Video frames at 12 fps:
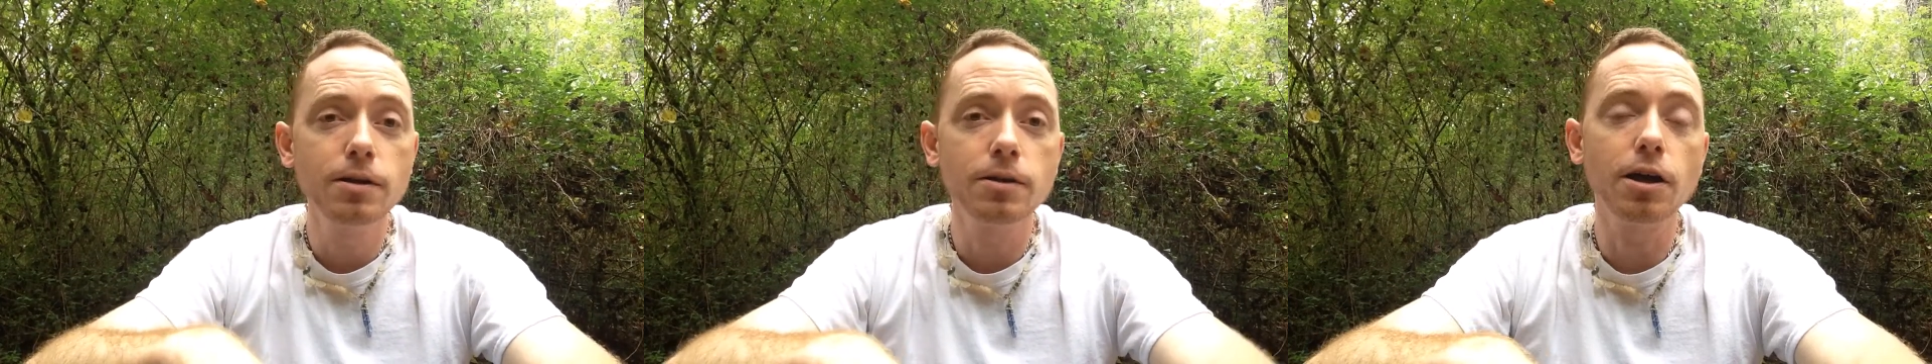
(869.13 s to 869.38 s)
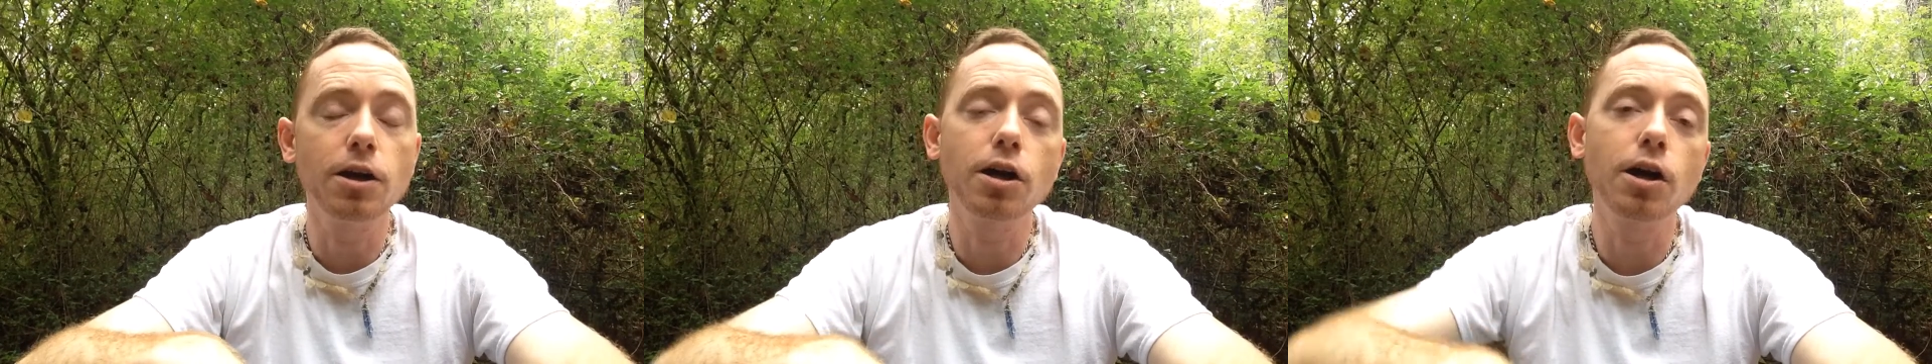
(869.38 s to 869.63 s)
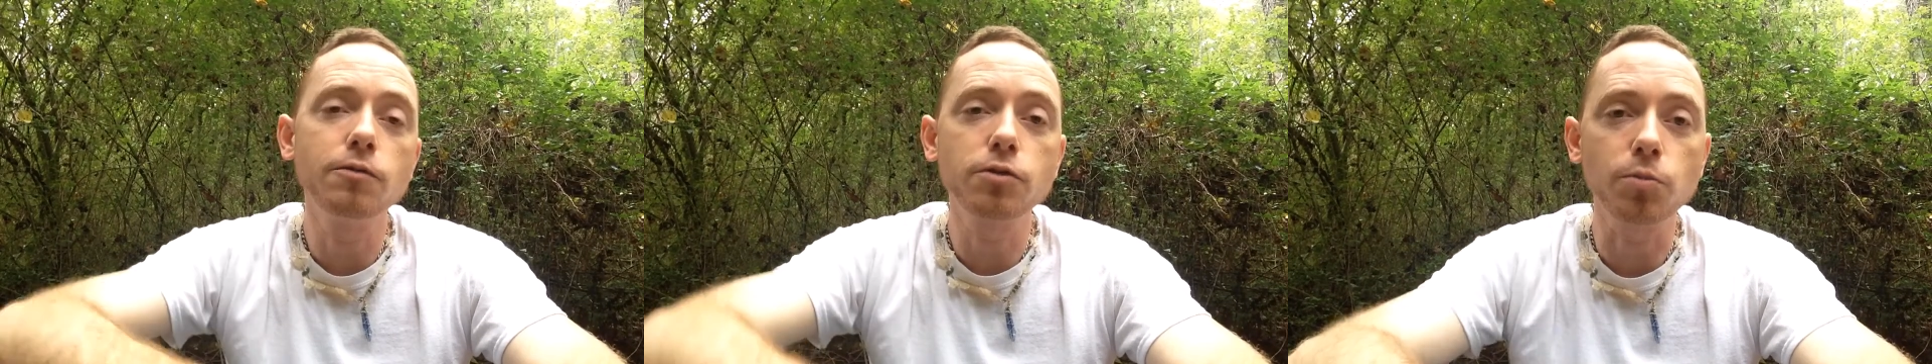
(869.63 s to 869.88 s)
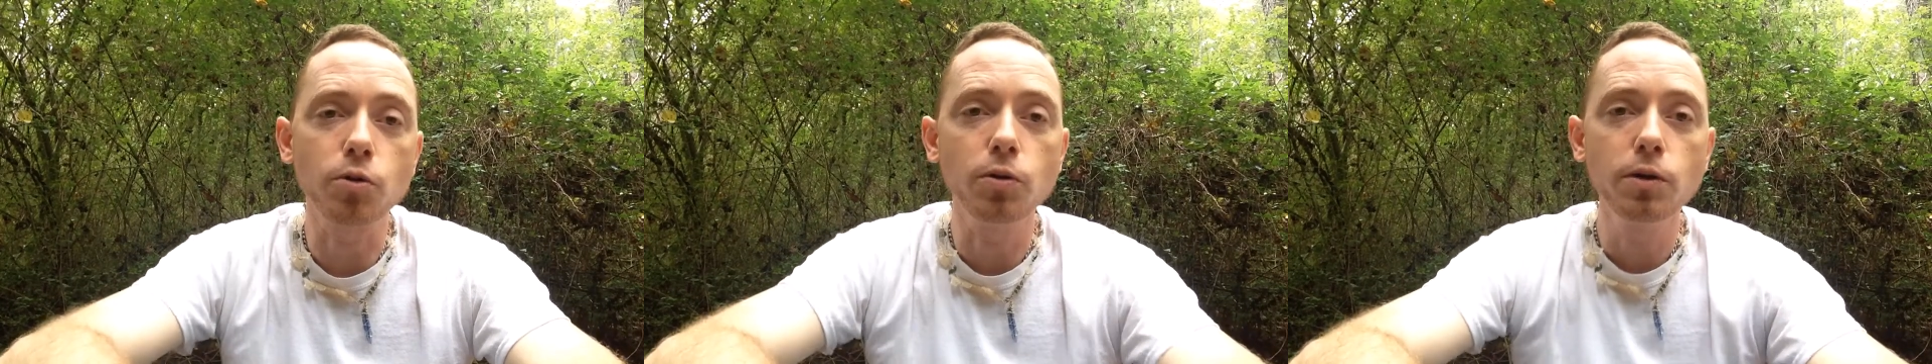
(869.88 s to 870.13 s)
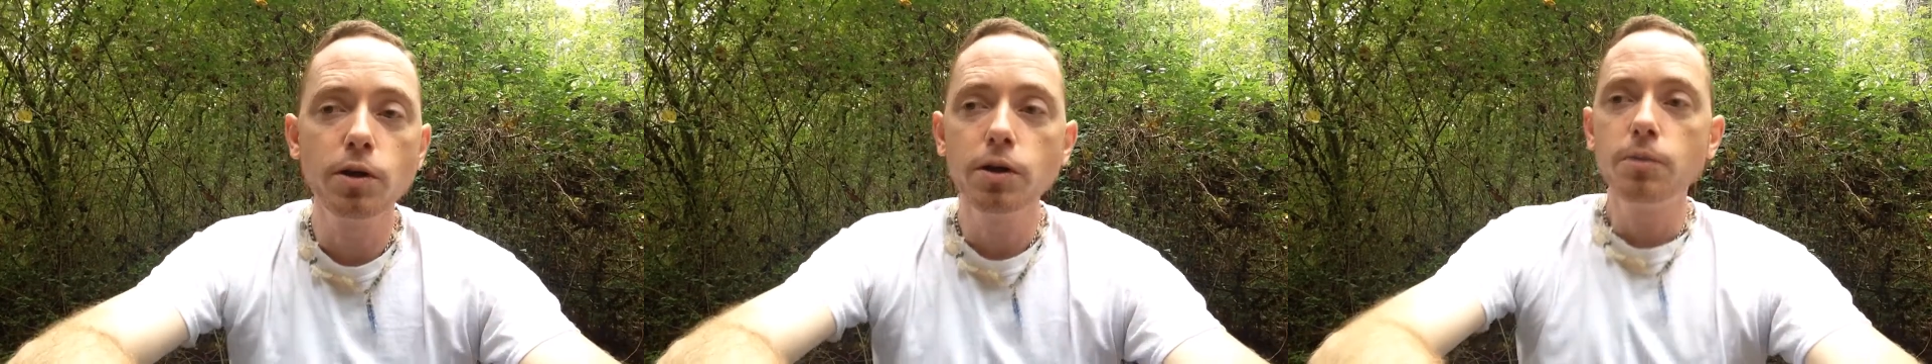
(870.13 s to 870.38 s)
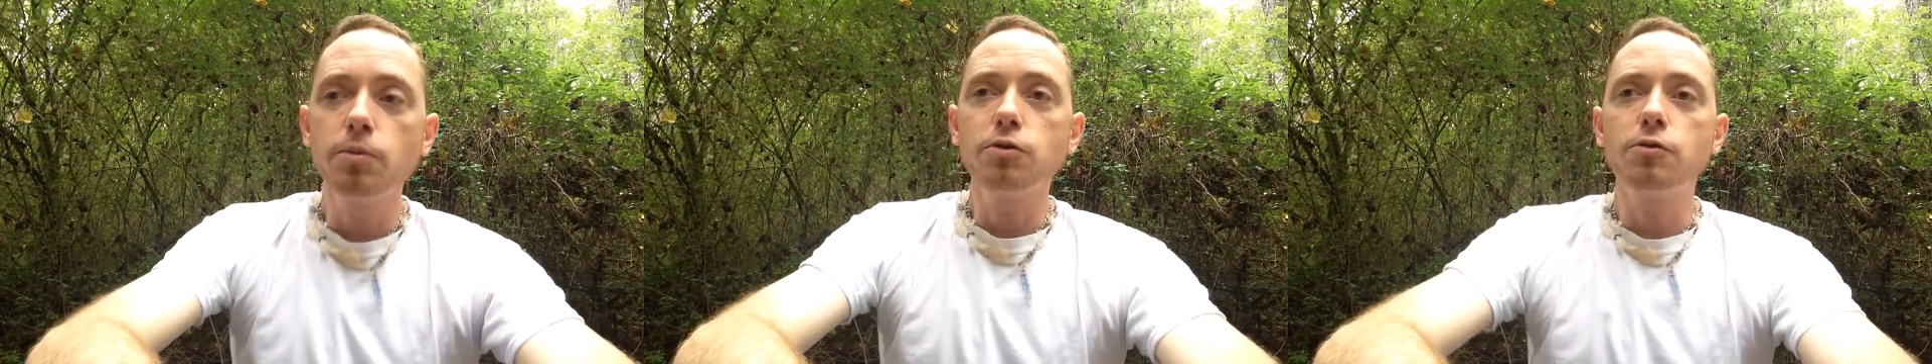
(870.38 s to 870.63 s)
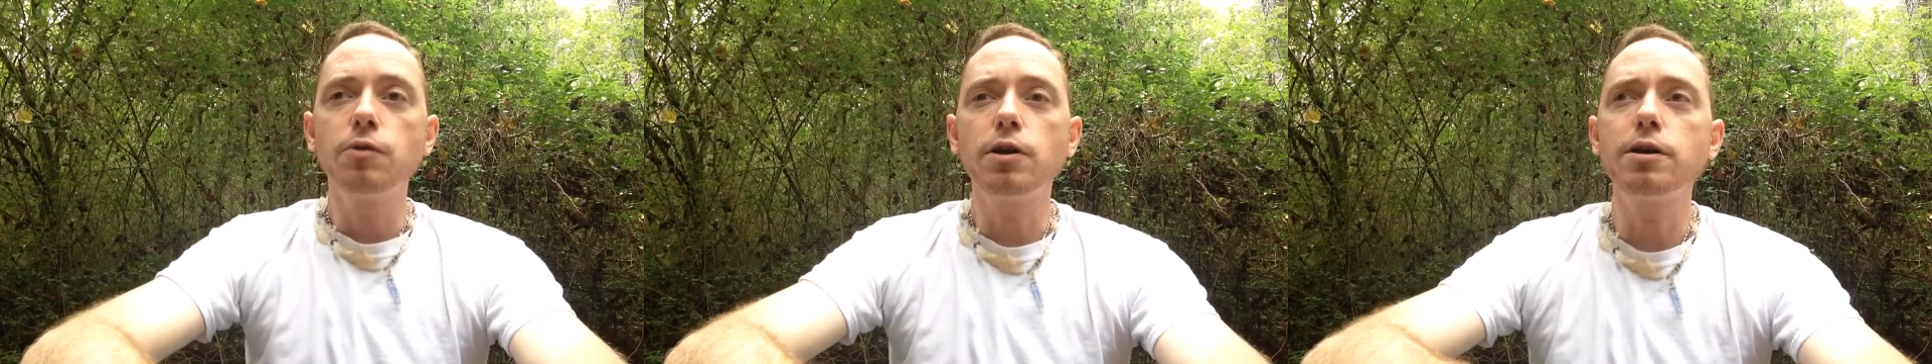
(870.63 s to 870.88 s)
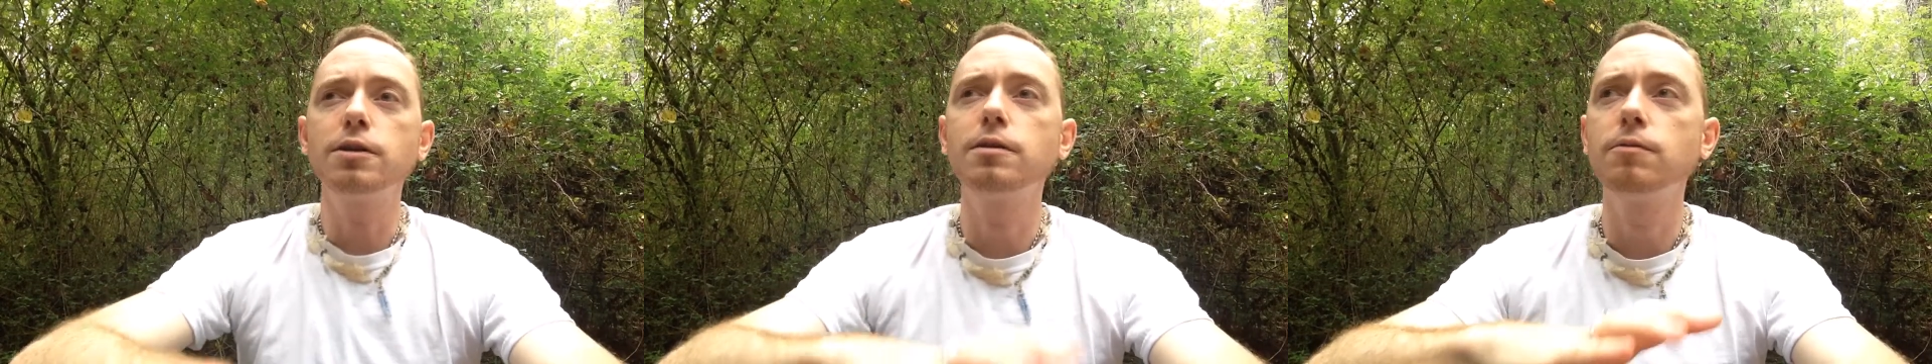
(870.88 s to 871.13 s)
uncomfortable, but it was
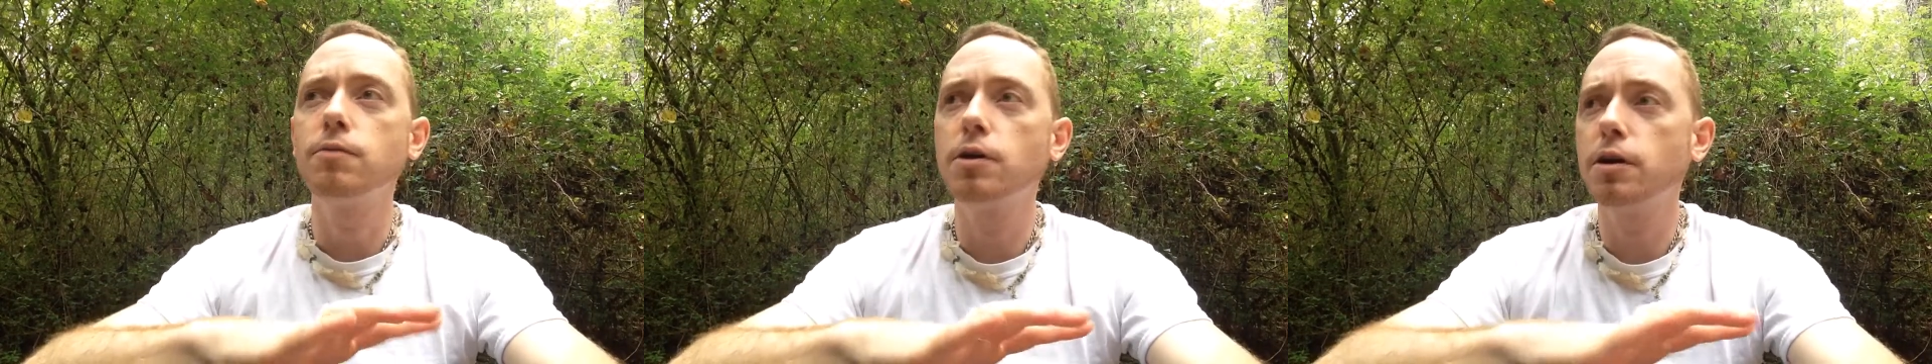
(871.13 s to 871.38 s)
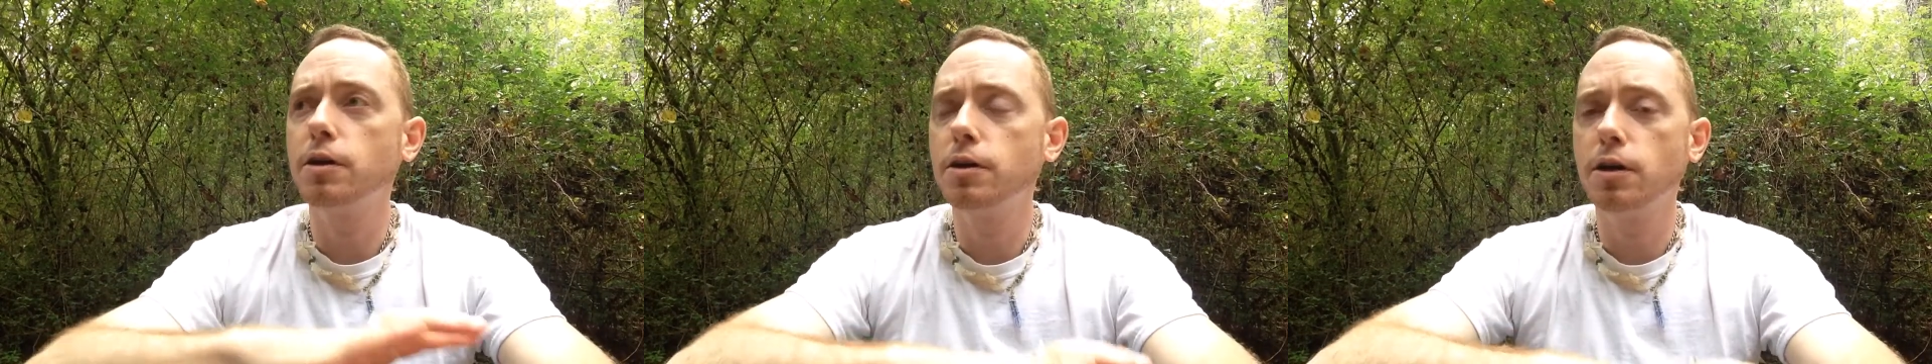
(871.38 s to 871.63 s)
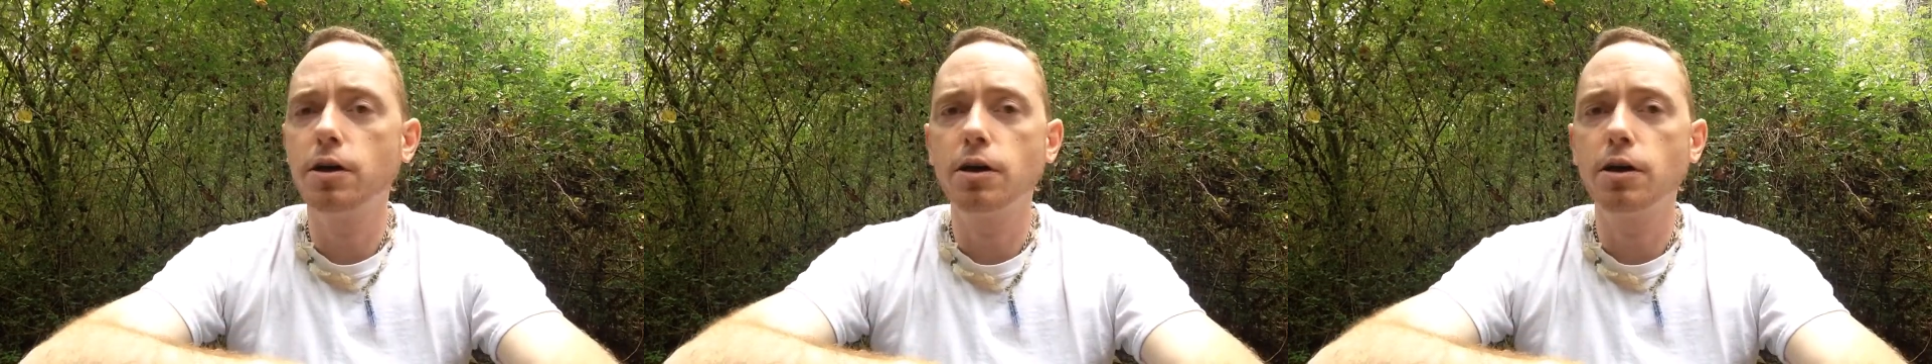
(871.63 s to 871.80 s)
very, very,